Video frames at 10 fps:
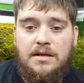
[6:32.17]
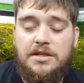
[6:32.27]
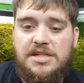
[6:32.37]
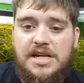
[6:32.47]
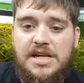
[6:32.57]

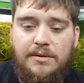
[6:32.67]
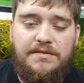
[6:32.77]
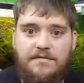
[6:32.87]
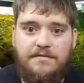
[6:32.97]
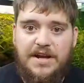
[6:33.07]
looks like
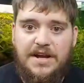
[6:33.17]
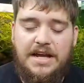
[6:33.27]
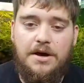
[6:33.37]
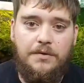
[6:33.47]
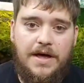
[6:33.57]
a
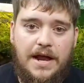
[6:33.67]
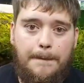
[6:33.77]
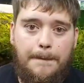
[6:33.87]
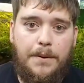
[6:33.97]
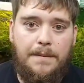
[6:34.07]
video that I
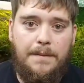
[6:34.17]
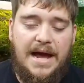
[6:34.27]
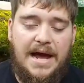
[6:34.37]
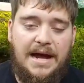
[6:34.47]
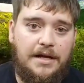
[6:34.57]
put
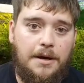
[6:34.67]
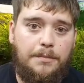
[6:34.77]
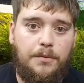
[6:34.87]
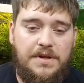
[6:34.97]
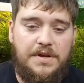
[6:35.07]
back a
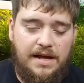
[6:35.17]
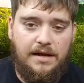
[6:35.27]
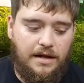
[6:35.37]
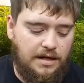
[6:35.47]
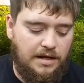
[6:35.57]
couple
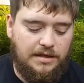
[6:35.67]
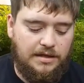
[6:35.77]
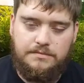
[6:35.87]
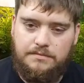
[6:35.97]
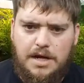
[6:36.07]

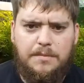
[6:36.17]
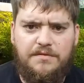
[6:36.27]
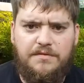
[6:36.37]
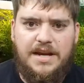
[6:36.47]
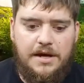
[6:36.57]

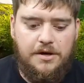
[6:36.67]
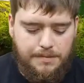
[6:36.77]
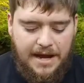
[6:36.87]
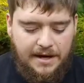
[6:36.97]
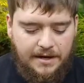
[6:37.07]
videos
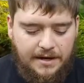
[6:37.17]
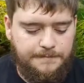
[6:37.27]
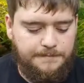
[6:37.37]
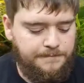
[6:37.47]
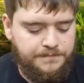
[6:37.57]
back,
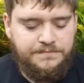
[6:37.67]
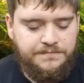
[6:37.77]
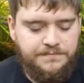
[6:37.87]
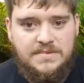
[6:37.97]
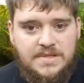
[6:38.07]

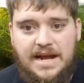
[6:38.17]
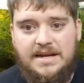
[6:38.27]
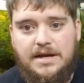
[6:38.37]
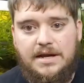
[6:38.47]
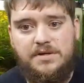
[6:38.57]
and it
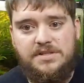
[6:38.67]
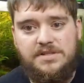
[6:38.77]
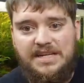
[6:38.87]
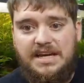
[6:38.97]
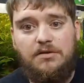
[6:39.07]
was to give
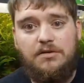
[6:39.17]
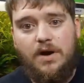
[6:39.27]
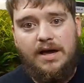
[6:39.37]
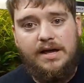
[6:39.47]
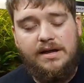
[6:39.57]
away
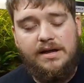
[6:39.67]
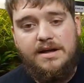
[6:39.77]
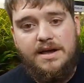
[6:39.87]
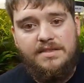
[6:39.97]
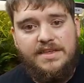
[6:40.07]

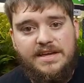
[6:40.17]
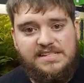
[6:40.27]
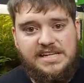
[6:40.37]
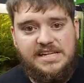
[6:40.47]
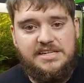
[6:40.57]
this Ziss
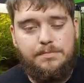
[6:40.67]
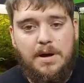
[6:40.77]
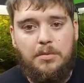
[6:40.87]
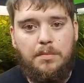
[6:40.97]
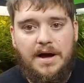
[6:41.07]
bubble
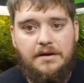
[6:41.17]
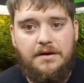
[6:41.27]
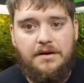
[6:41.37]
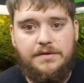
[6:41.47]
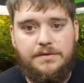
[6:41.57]
biofilter.